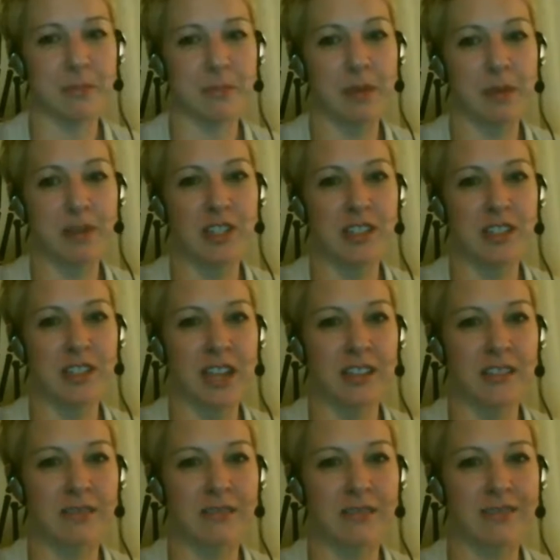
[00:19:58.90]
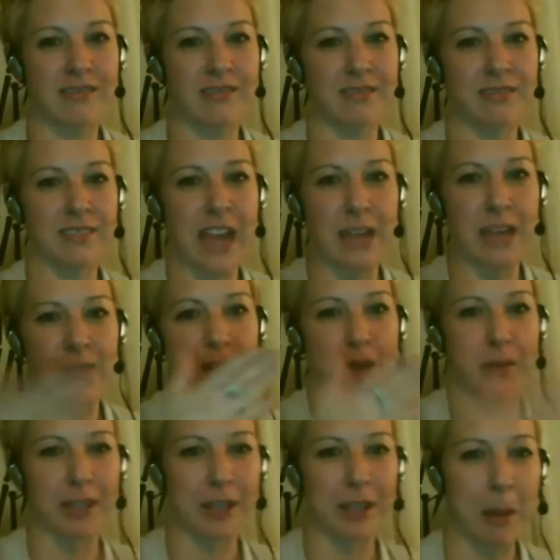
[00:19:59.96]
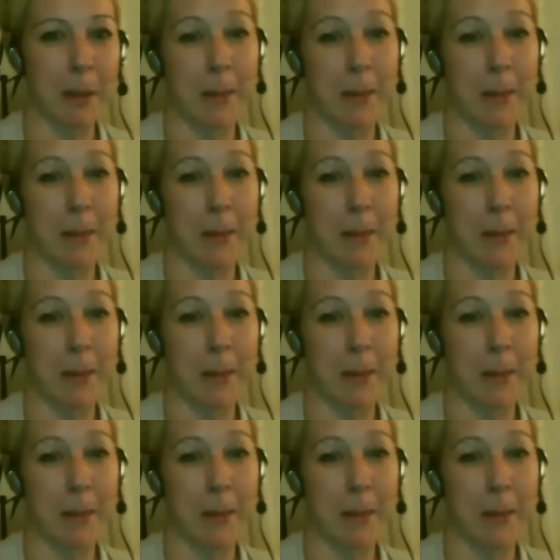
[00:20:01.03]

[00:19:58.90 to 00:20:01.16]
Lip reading: Maybe she's nice out of comic.